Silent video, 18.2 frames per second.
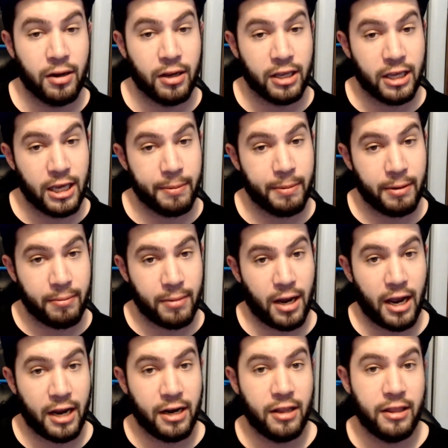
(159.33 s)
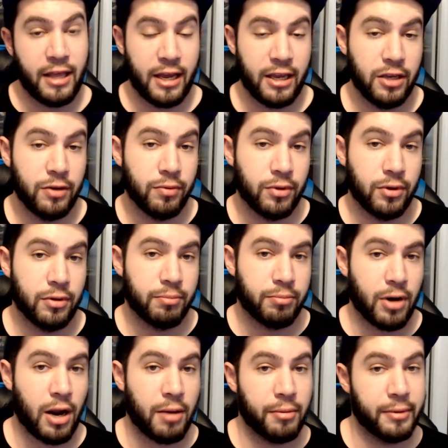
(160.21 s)
keep in mind that you will
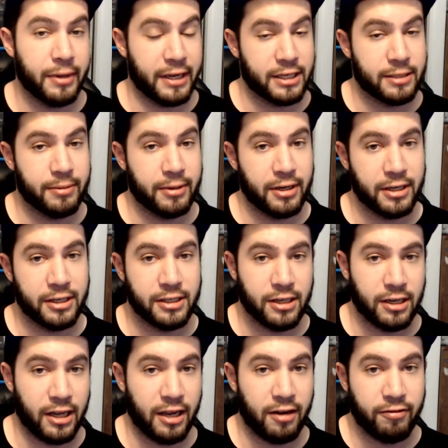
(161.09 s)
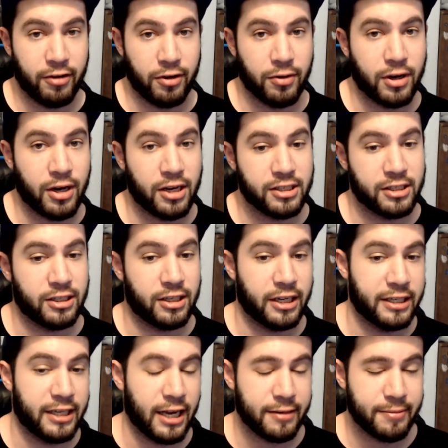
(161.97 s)
probably experience delayed phone calls and
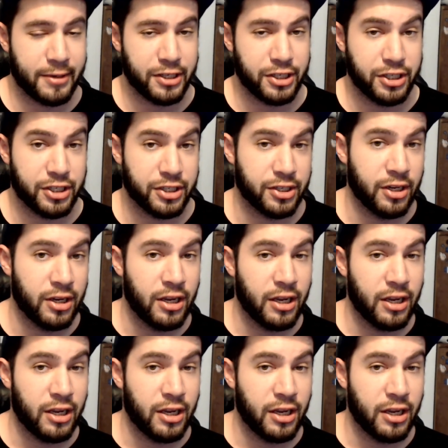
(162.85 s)
delayed text messages